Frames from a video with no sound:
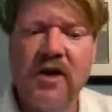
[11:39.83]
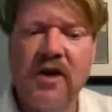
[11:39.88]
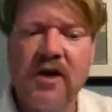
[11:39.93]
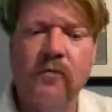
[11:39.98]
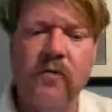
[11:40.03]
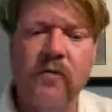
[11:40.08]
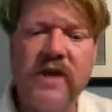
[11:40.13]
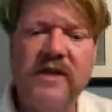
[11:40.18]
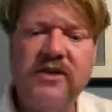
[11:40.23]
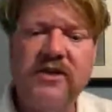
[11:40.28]

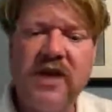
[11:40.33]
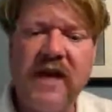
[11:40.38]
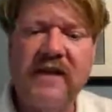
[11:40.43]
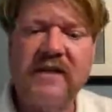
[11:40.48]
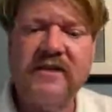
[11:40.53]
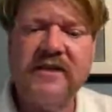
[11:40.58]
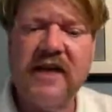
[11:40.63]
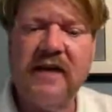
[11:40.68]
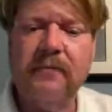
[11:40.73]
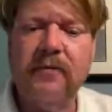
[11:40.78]
we
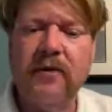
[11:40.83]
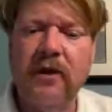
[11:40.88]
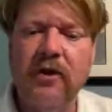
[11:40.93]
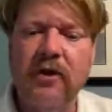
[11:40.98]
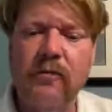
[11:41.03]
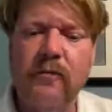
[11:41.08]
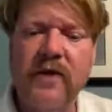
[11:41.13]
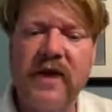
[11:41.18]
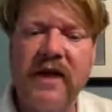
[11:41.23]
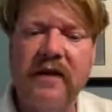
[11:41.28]
changed up a
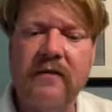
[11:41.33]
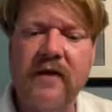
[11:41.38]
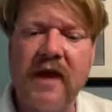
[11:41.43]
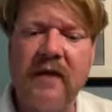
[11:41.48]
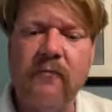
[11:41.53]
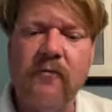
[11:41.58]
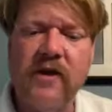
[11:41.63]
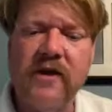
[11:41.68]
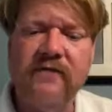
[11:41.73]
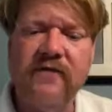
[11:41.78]
little bit
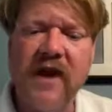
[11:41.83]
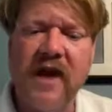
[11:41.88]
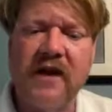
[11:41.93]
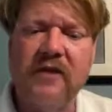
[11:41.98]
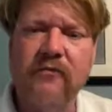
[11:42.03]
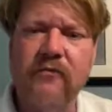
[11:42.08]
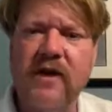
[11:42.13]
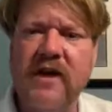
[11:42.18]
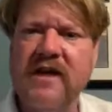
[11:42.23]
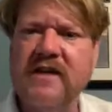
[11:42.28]
and we kind
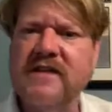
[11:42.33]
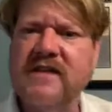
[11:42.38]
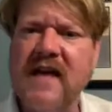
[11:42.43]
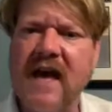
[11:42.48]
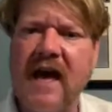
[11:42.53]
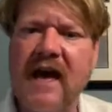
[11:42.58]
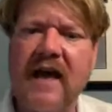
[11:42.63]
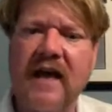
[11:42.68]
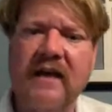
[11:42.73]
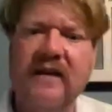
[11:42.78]
of
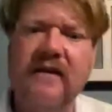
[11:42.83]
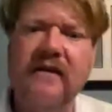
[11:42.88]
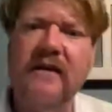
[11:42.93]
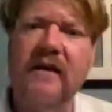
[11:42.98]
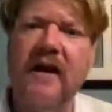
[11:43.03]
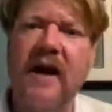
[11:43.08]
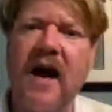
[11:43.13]
redesigned